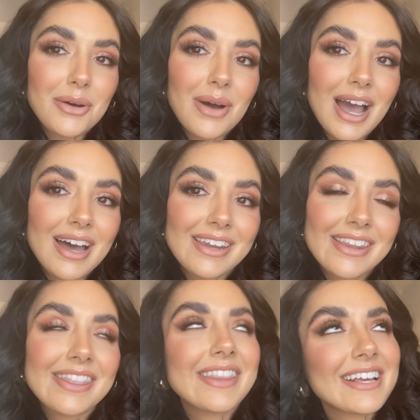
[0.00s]
And
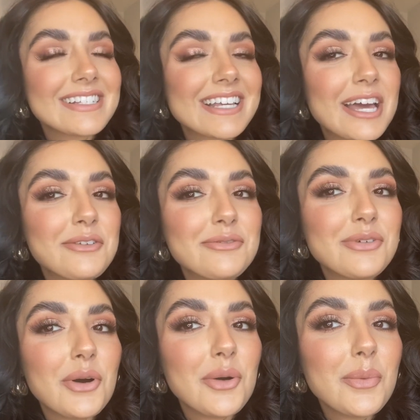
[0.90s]
thanks again
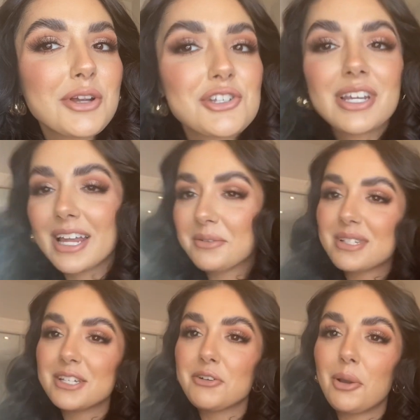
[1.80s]
for watching, and I'll see you
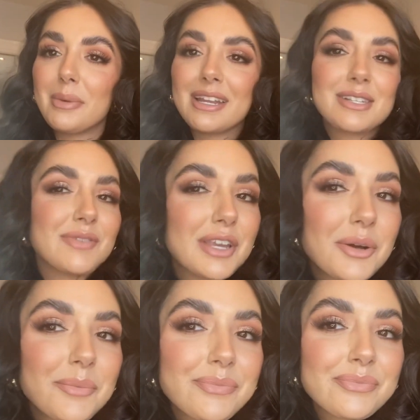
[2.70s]
all in my next video.
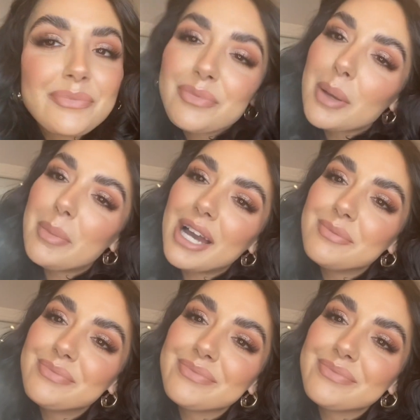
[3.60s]
Bye.